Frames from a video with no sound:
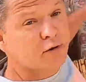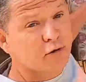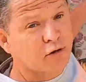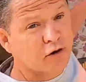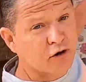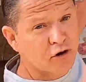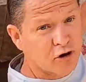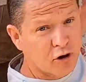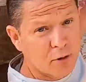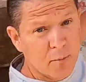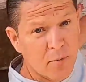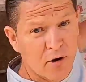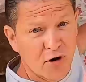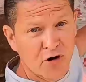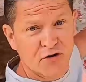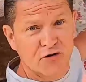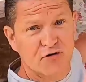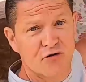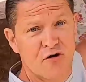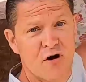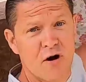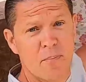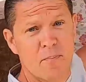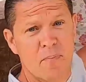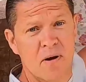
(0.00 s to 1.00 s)
you can come on a
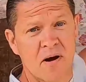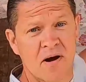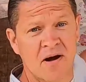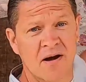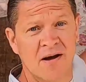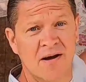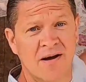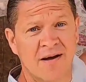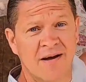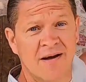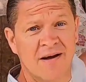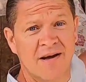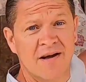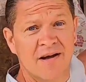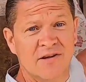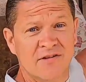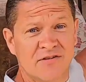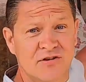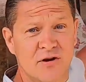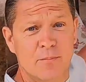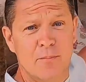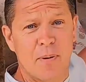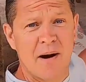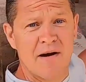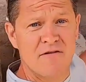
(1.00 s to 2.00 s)
trip
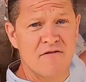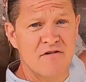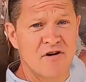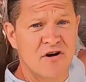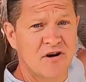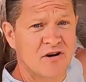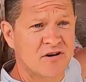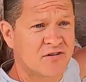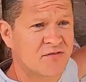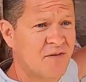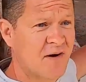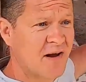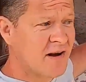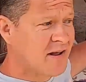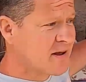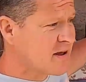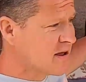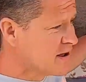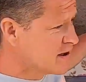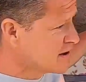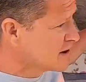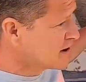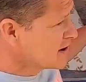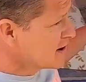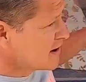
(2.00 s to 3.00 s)
to Paradise
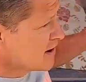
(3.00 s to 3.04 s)
Valley,